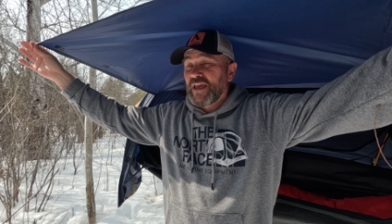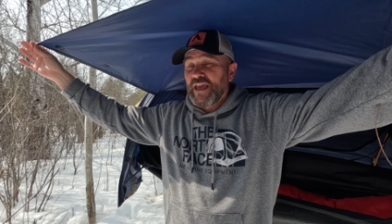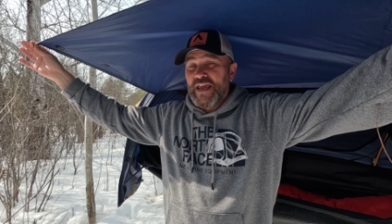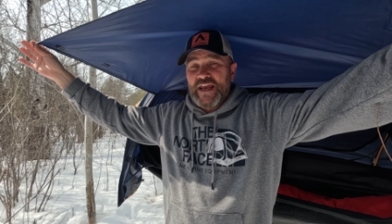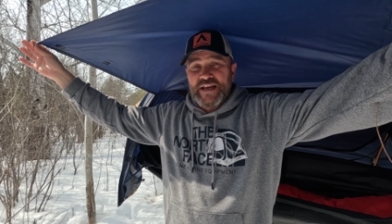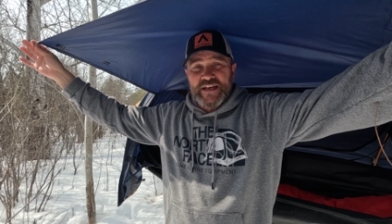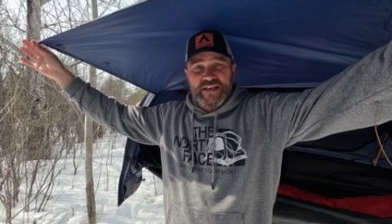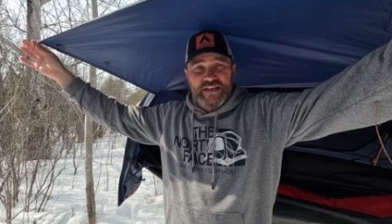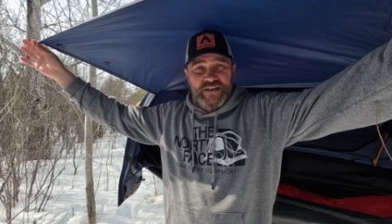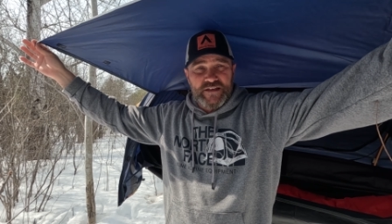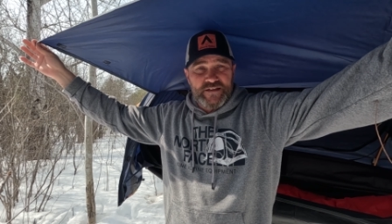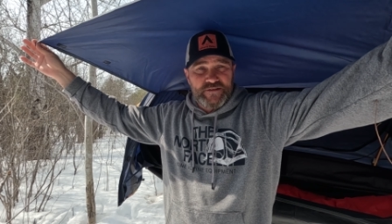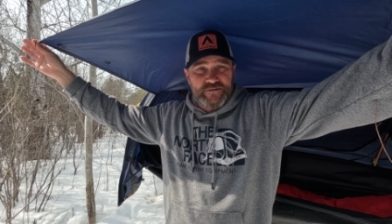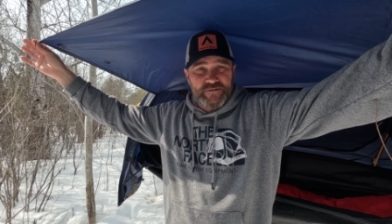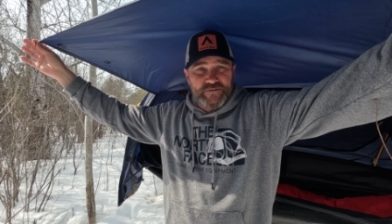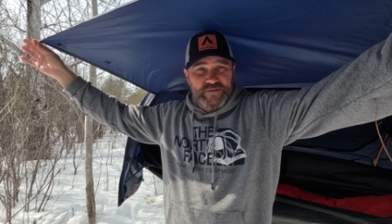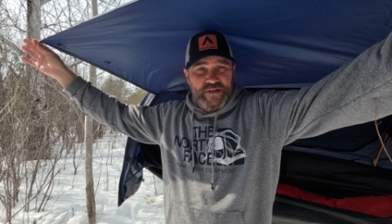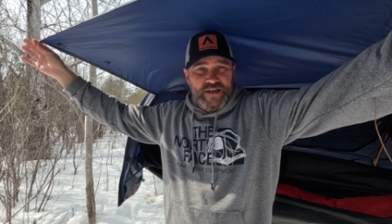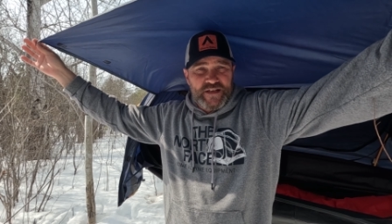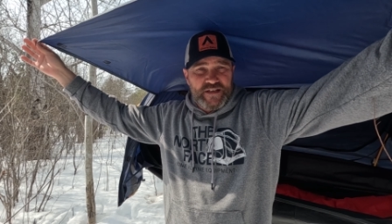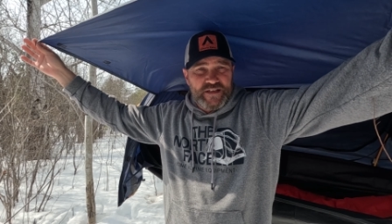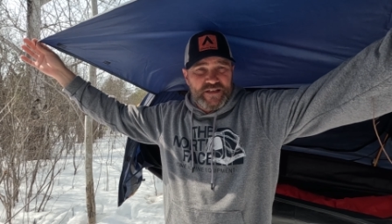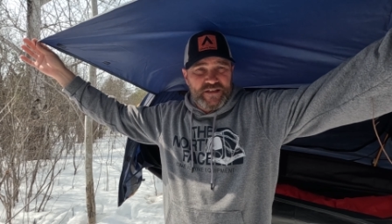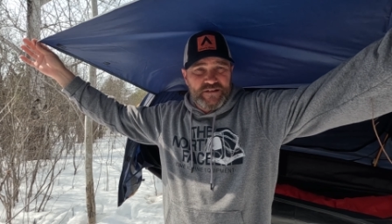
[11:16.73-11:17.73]

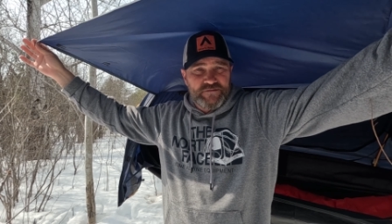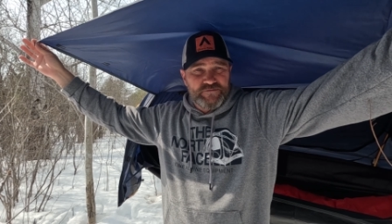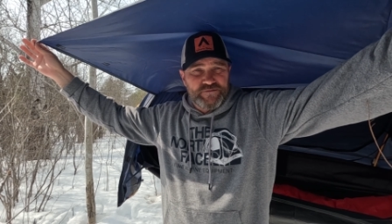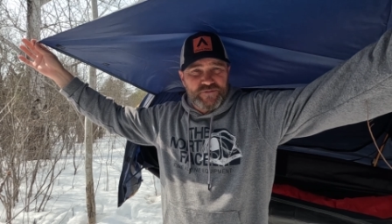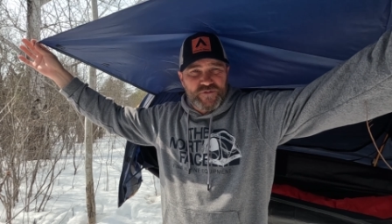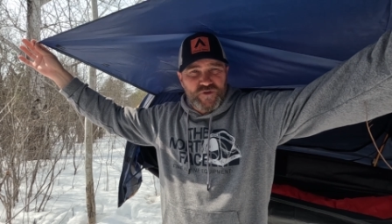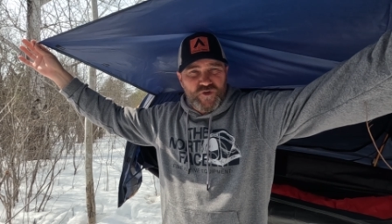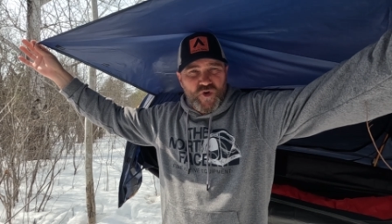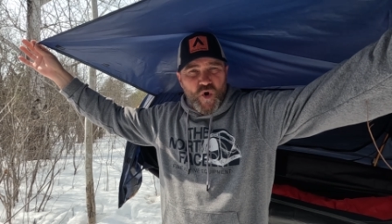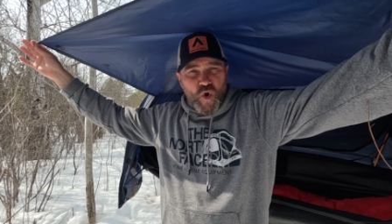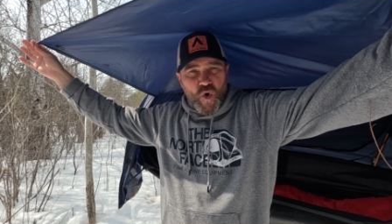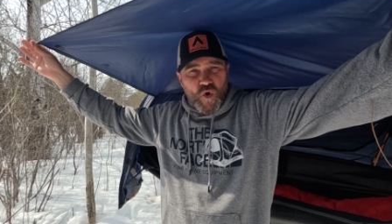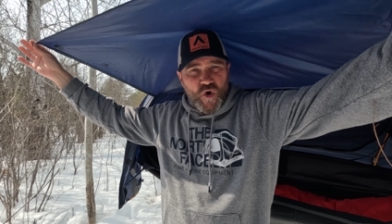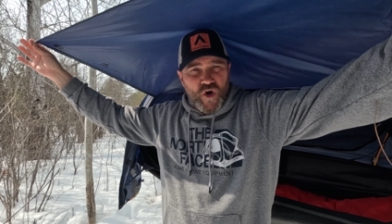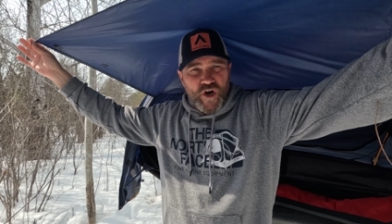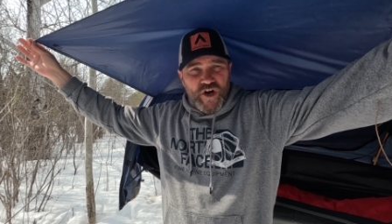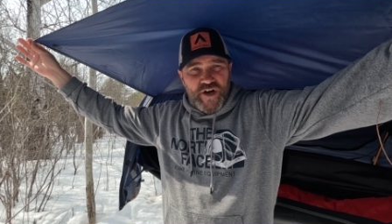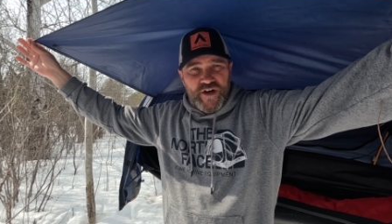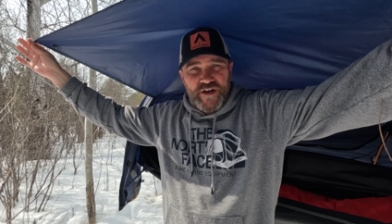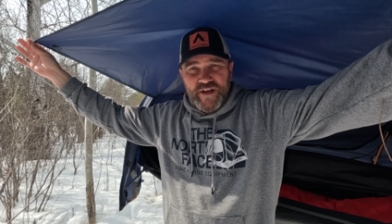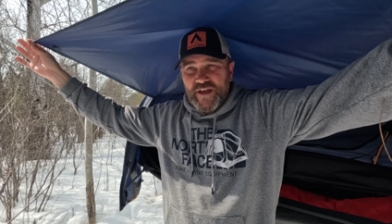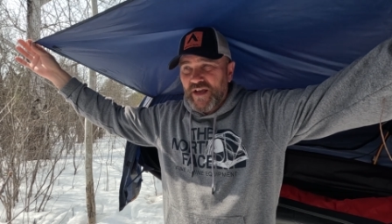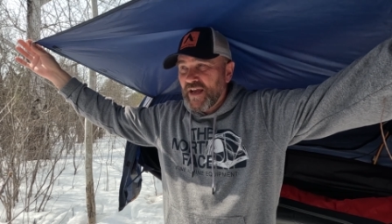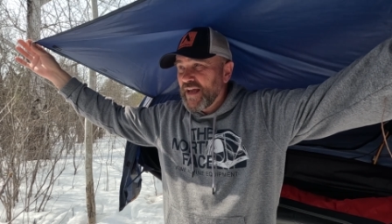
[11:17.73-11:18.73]
any
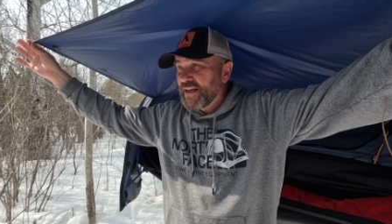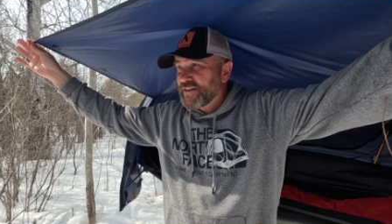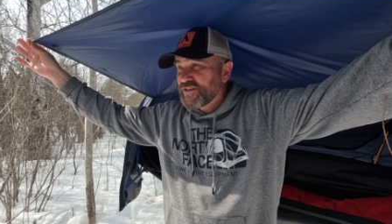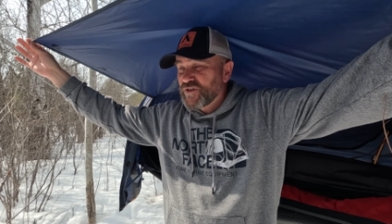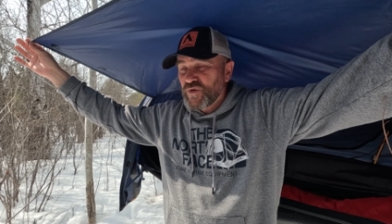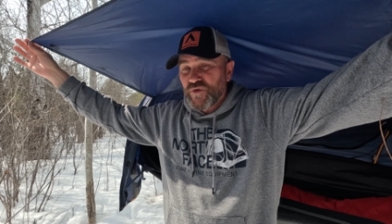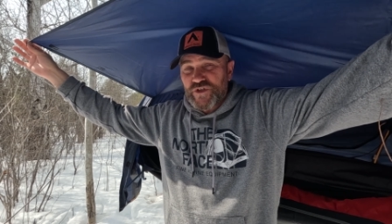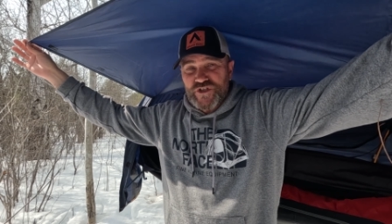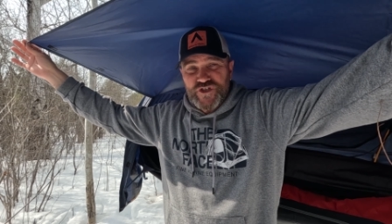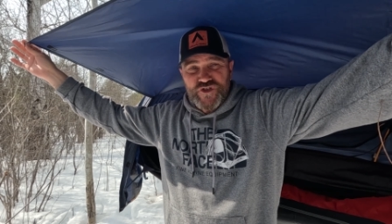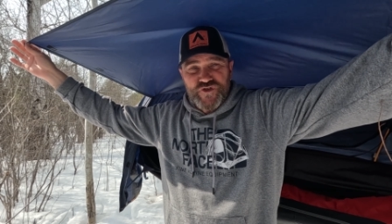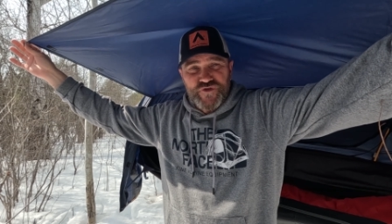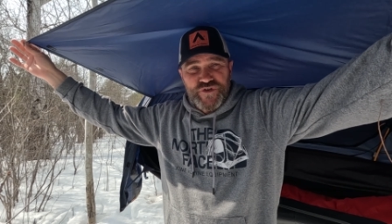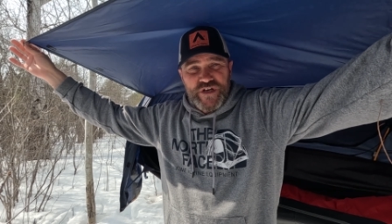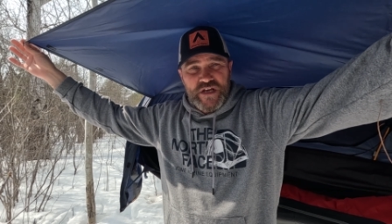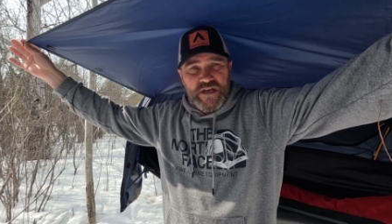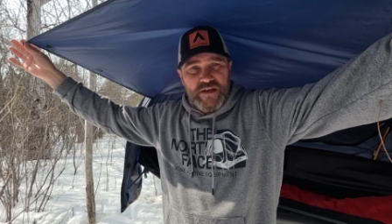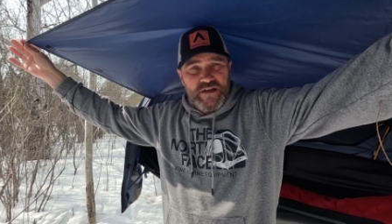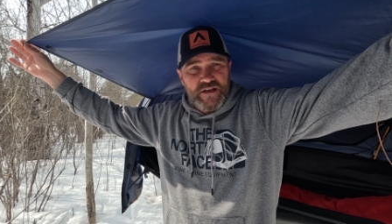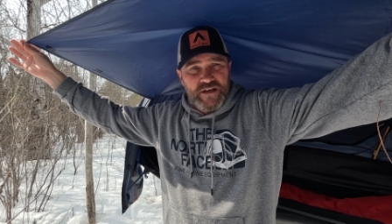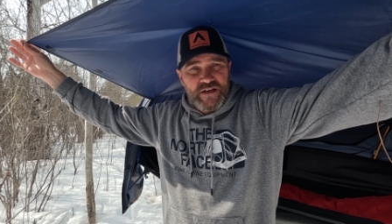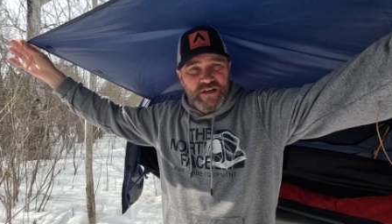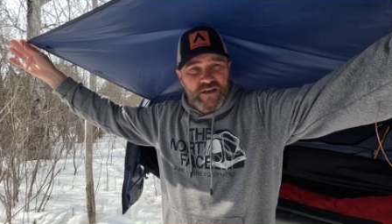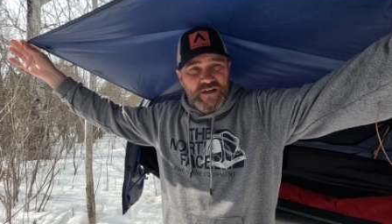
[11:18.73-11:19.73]
cord and to a
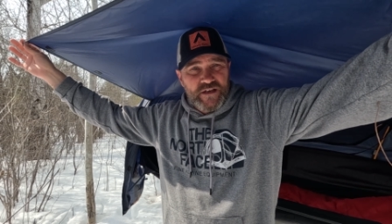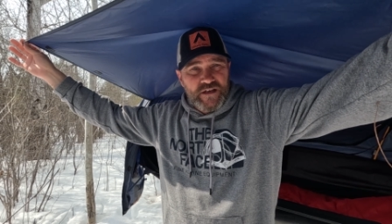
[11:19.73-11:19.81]
tree.